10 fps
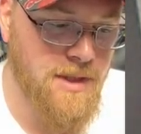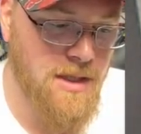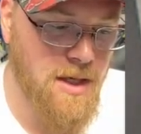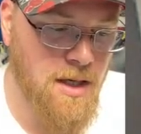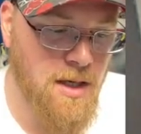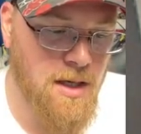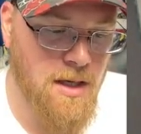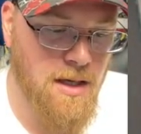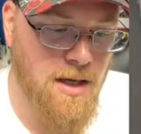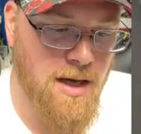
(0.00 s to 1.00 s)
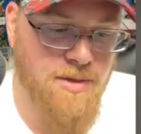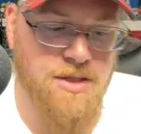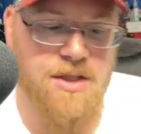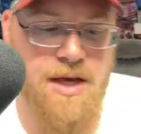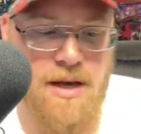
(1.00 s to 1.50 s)
Uh, I'm gonna
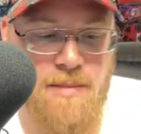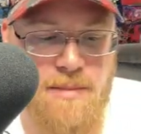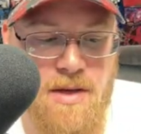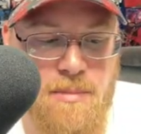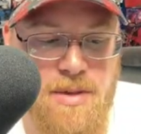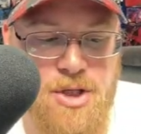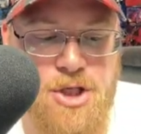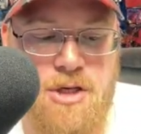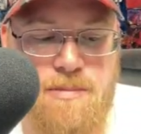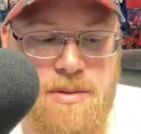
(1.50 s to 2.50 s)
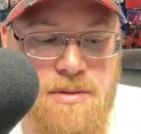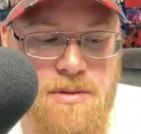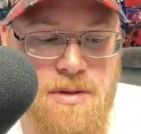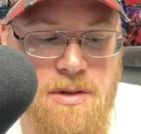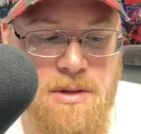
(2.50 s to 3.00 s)
say maybe a Bisharp.
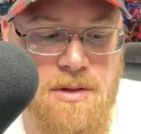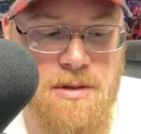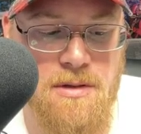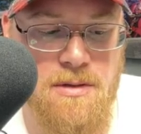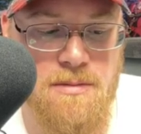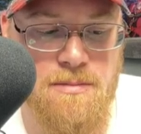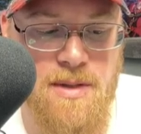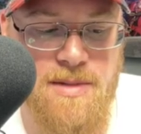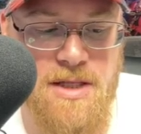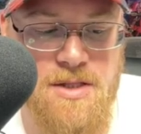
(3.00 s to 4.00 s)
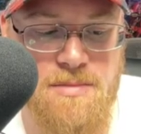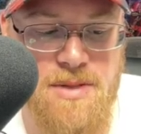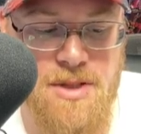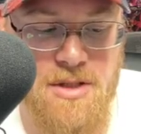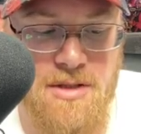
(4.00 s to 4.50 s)
Maybe that's a
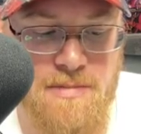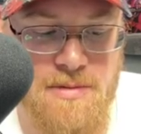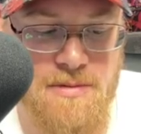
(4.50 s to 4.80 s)
Bisharp.